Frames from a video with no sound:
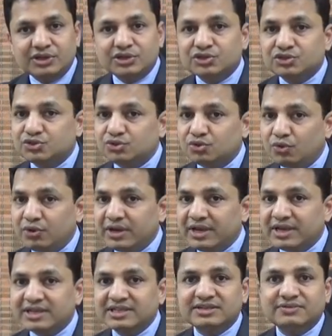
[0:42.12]

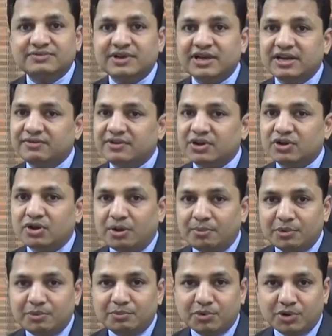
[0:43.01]
Snoring is a very
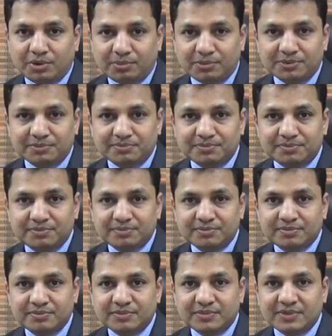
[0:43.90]
common problem.
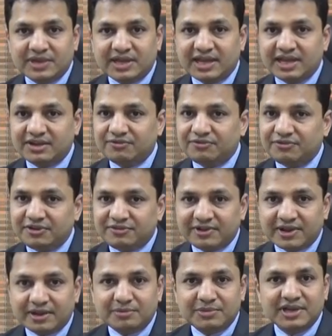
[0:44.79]
Every
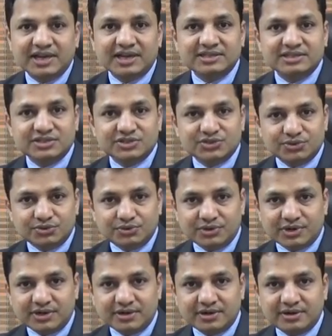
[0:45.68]
family has a
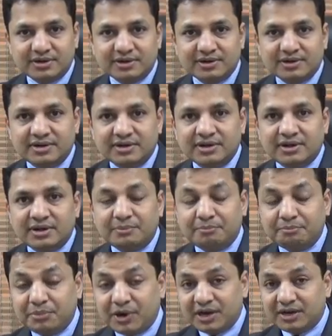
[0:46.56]
snorer,
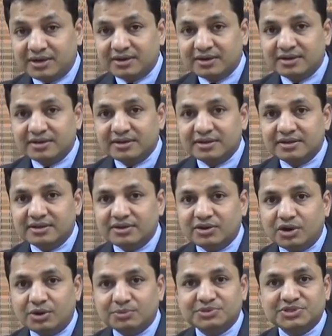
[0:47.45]
but
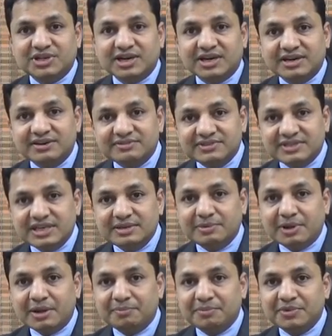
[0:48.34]
obstructive
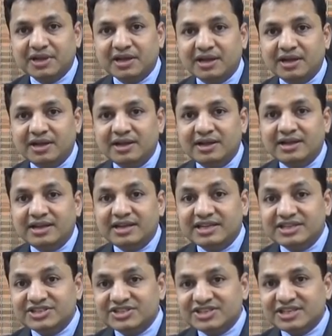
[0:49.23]
sleep apnea
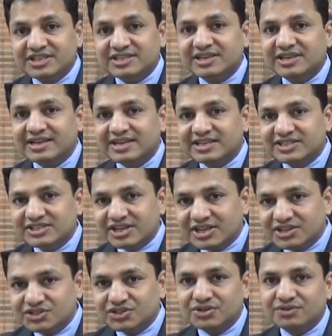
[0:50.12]
is just an
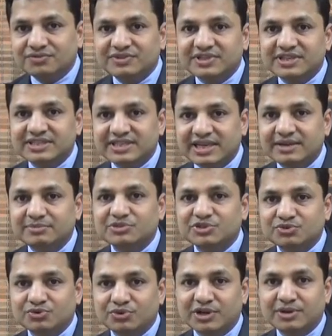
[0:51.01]
extension of the same
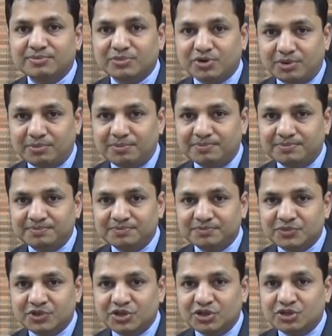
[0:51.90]
snoring problem.
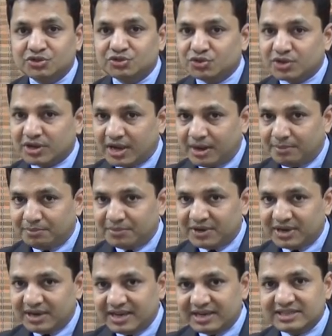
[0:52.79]
So
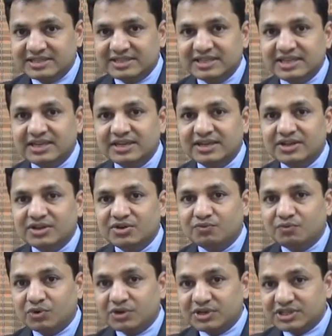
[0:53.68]
come, let's see
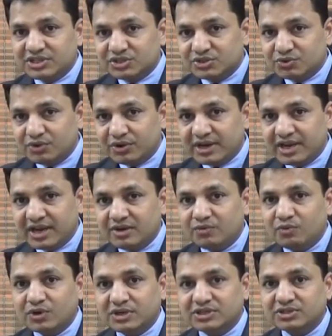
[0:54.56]
what is snoring
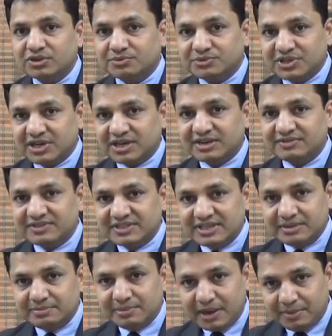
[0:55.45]
and what is obstructive
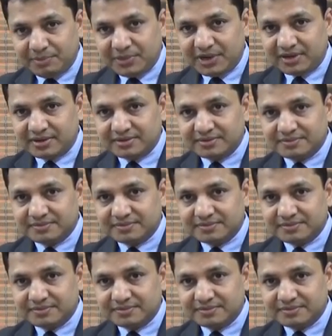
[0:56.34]
sleep apnea.